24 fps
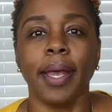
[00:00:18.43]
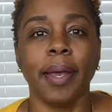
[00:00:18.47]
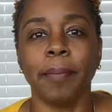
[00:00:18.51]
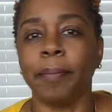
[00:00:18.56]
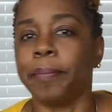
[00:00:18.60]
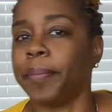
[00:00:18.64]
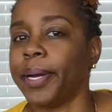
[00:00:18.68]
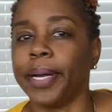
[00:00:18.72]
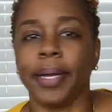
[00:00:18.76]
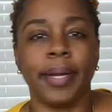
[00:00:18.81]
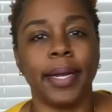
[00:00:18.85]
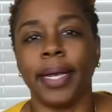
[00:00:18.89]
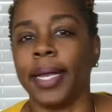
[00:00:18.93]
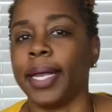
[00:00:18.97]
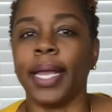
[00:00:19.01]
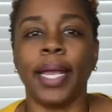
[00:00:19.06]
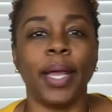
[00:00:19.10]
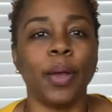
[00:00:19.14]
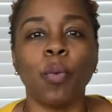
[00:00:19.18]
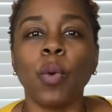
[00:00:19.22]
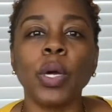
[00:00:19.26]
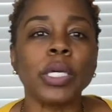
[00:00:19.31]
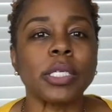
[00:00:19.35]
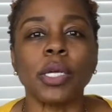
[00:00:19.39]
but it
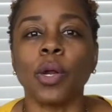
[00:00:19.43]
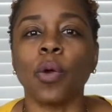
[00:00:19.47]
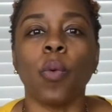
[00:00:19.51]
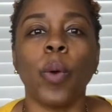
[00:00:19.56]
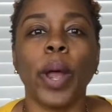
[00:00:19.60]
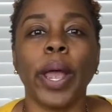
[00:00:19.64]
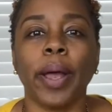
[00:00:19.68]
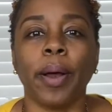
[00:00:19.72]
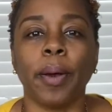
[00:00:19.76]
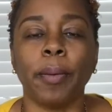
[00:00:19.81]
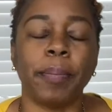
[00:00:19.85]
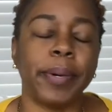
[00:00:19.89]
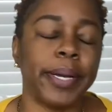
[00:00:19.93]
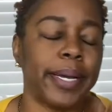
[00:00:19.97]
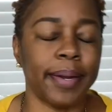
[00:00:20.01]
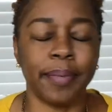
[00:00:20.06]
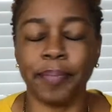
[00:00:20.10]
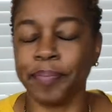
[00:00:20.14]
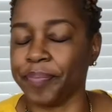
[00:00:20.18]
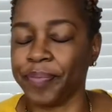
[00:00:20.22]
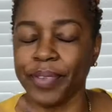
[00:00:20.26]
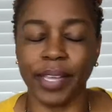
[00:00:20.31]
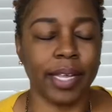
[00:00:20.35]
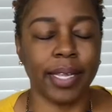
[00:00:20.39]
wasn't a whale, but
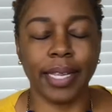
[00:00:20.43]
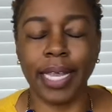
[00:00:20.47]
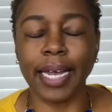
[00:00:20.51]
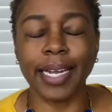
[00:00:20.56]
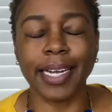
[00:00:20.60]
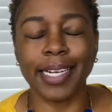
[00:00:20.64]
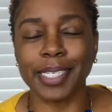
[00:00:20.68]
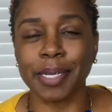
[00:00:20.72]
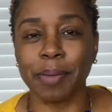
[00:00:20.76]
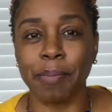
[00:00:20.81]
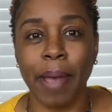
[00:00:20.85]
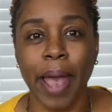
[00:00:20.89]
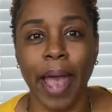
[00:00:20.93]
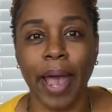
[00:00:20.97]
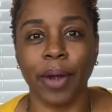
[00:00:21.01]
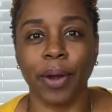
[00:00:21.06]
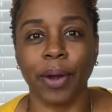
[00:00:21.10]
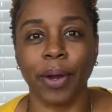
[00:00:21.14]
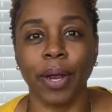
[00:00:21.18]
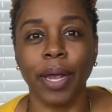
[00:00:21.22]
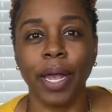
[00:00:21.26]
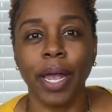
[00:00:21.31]
that doesn't matter.